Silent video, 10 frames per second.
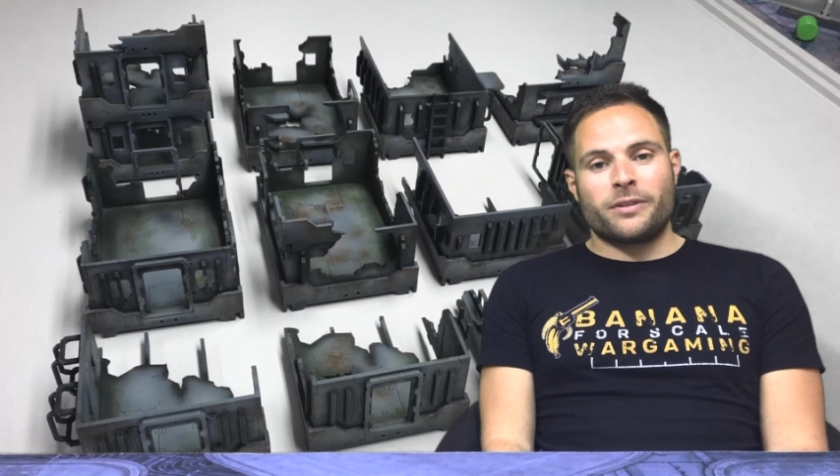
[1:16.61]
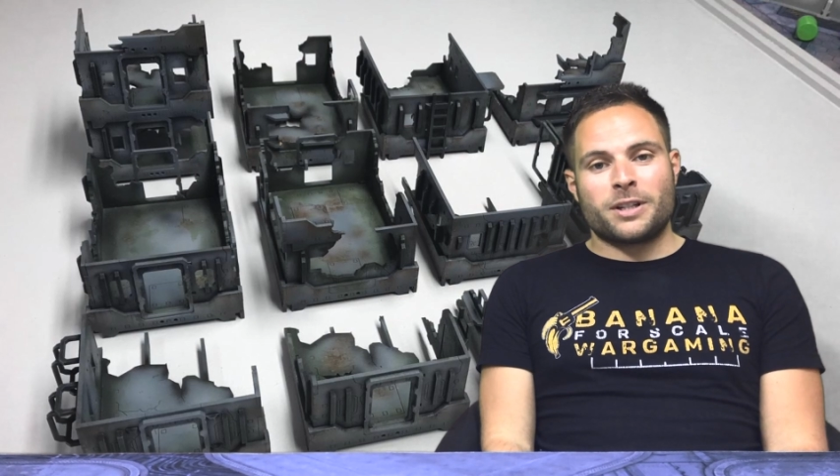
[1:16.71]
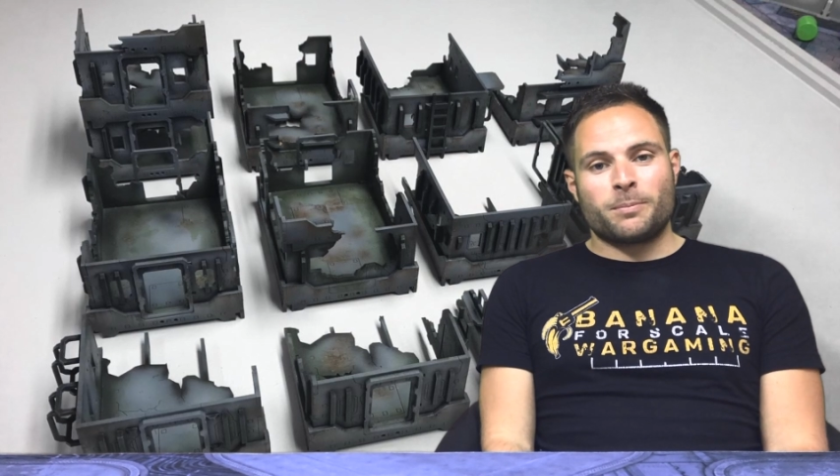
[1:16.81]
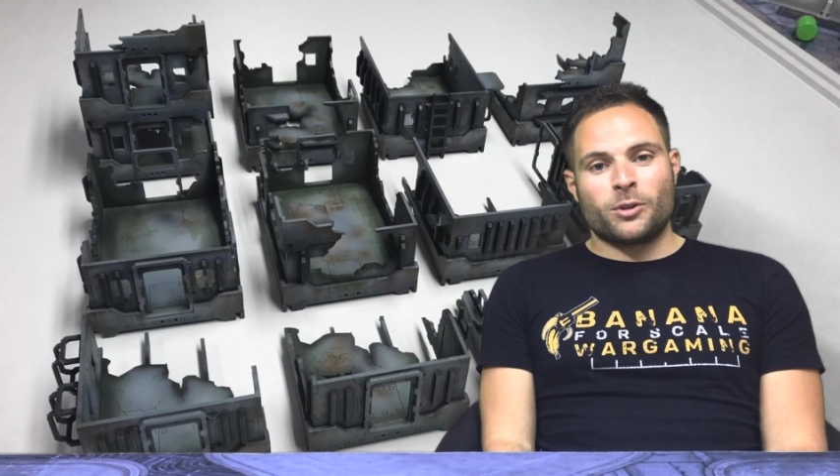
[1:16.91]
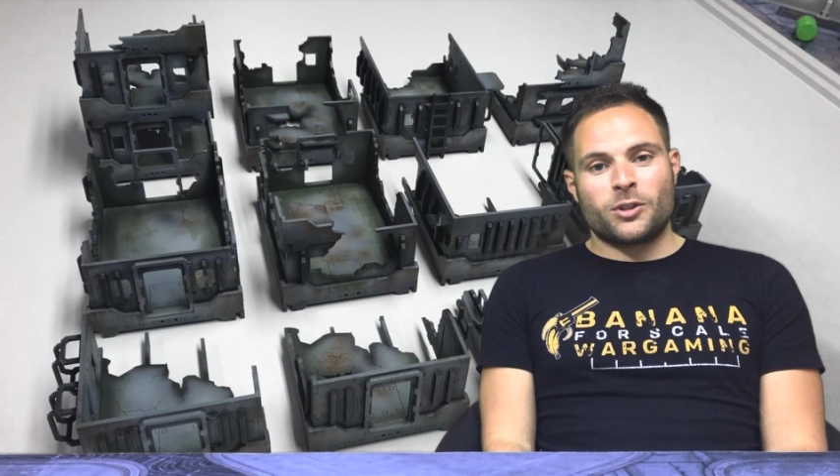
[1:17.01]
our
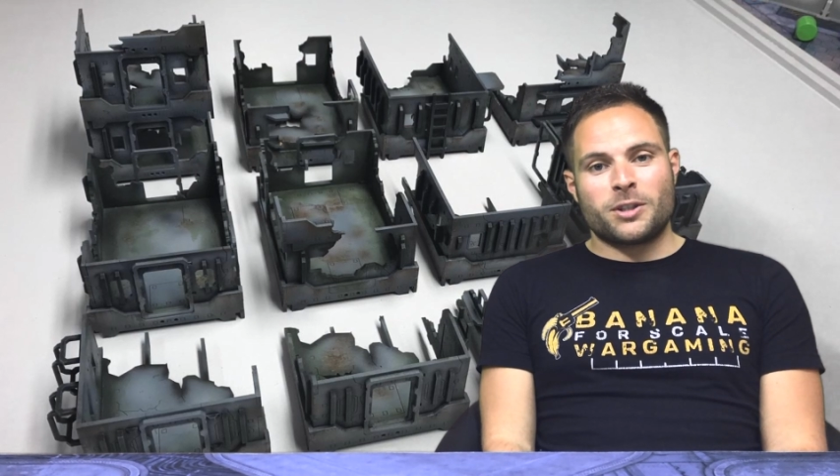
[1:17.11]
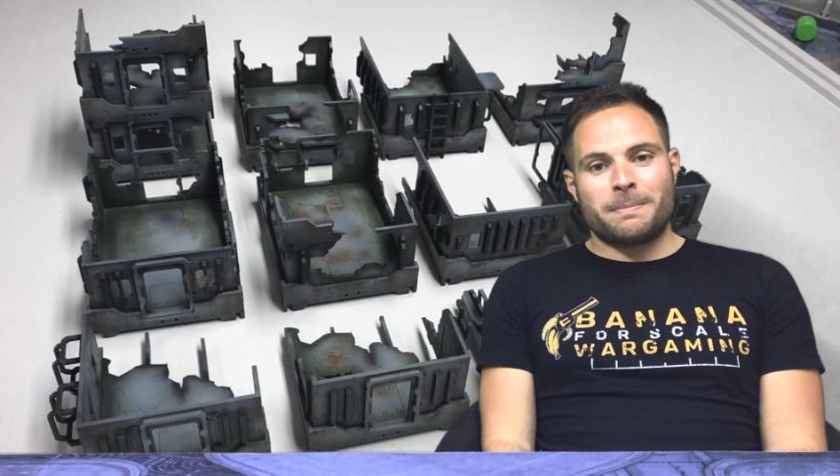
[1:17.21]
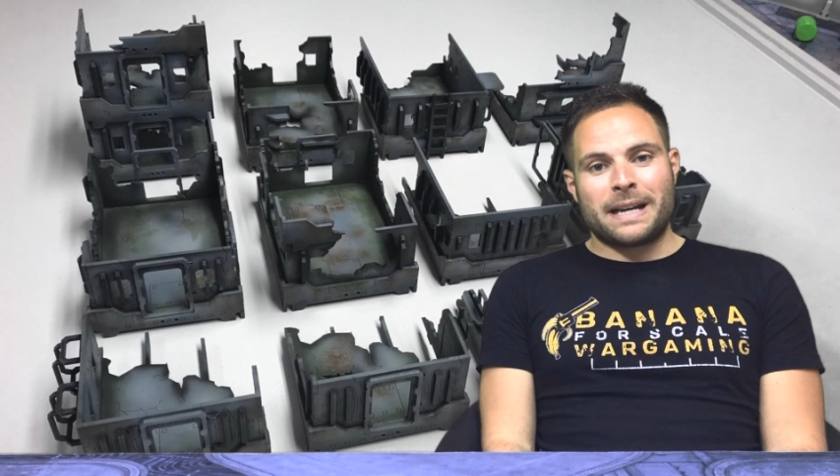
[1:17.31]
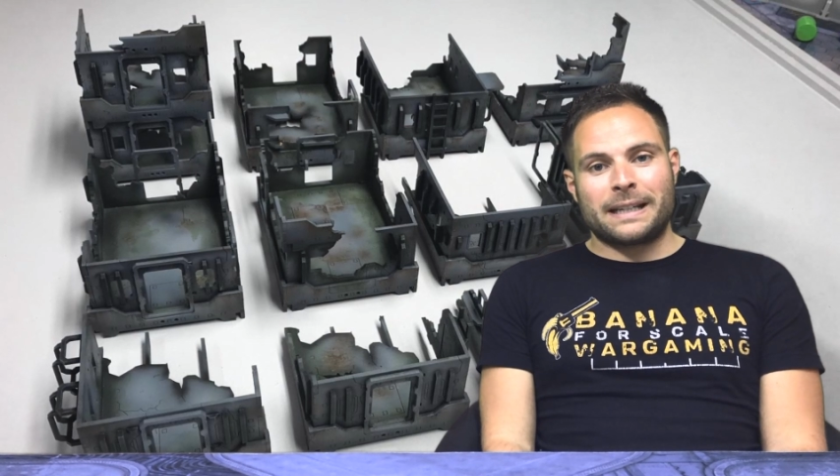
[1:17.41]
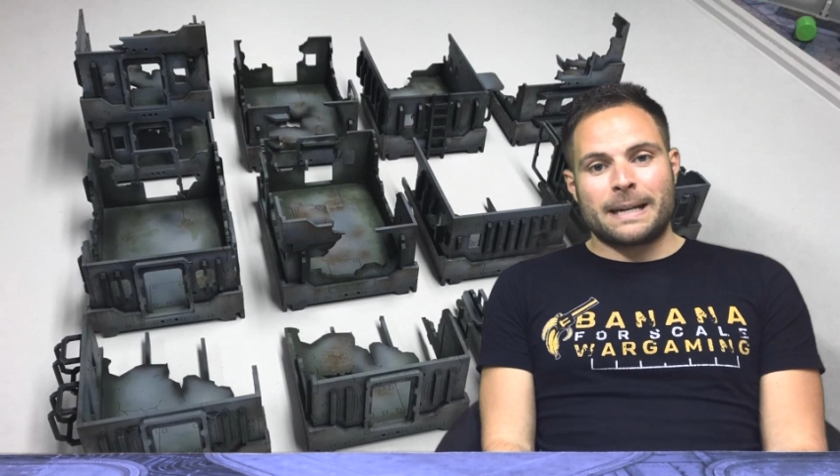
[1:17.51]
sponsors,
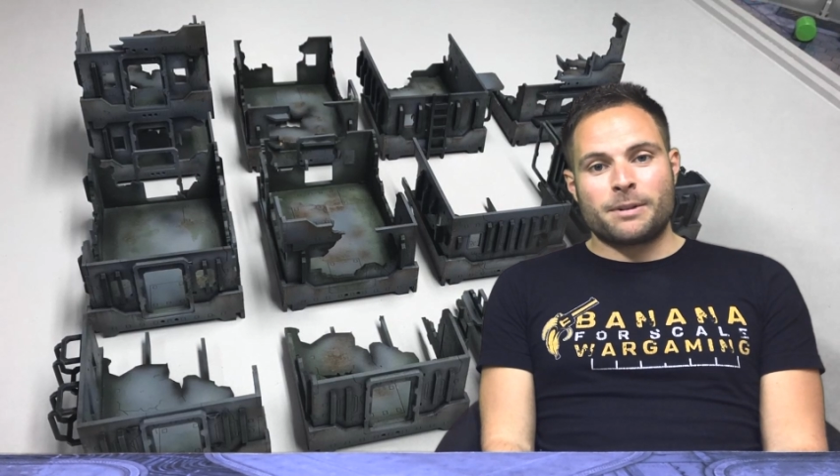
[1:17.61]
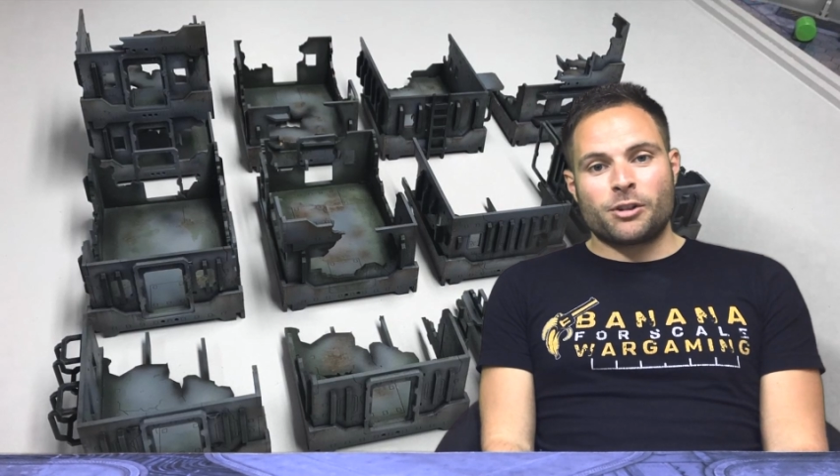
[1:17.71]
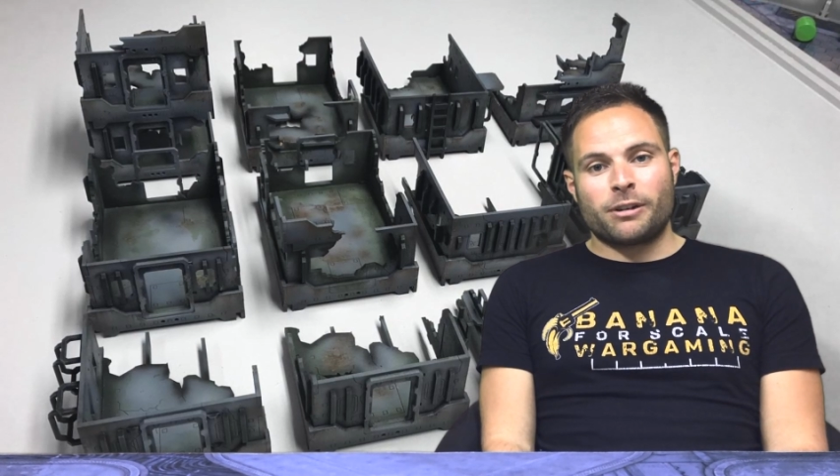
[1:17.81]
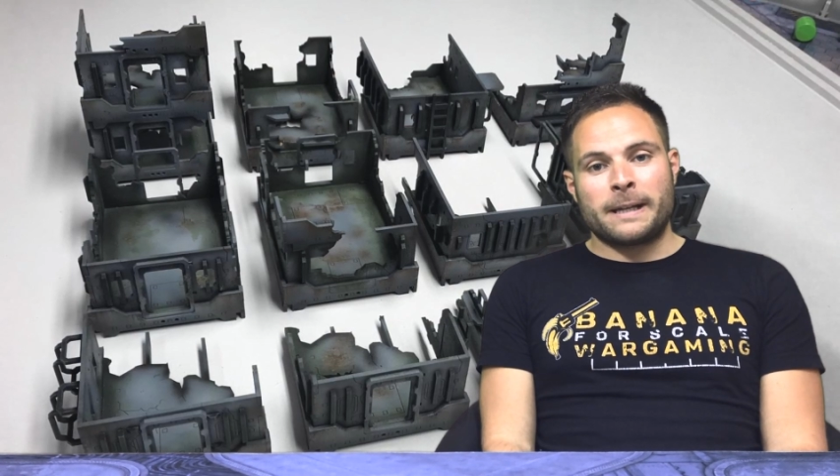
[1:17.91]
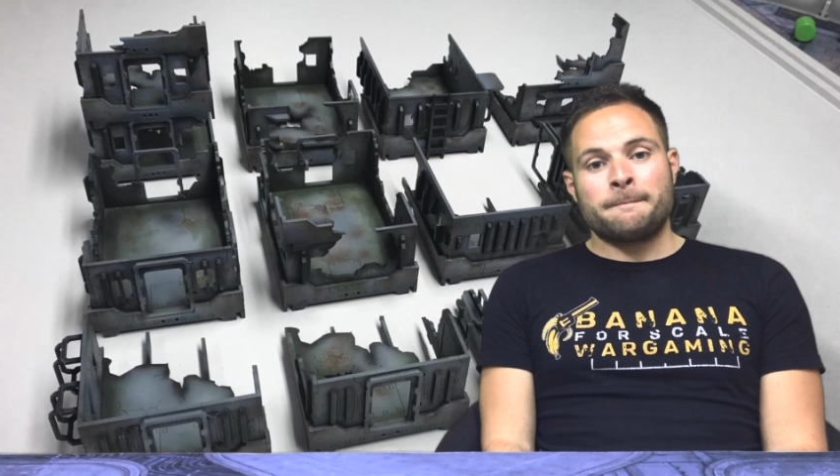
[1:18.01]
Mad Gaming
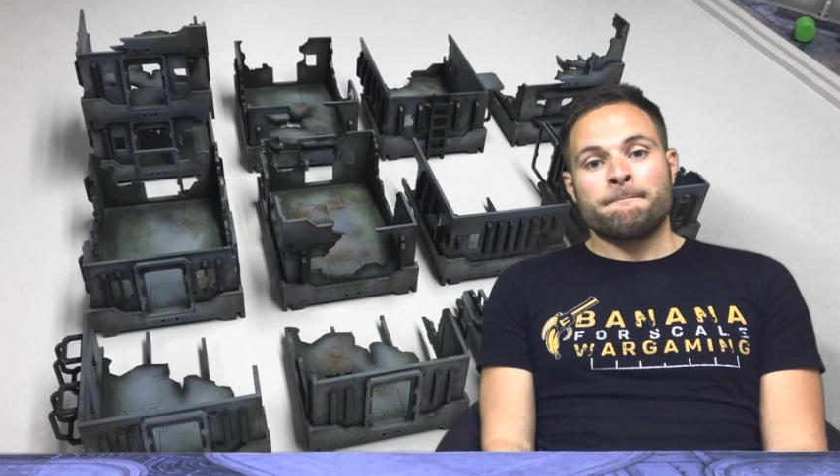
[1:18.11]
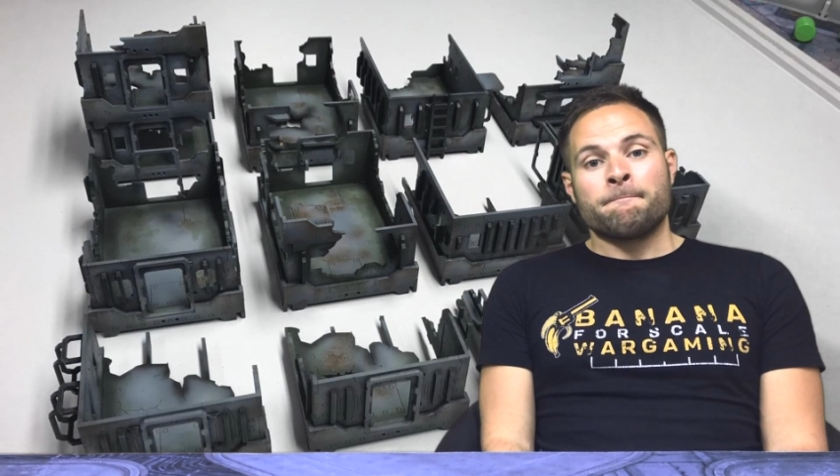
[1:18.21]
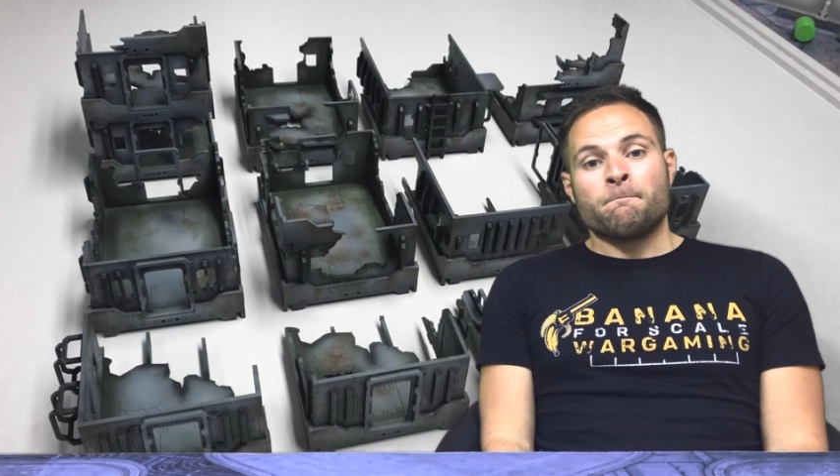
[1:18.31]
Terrain,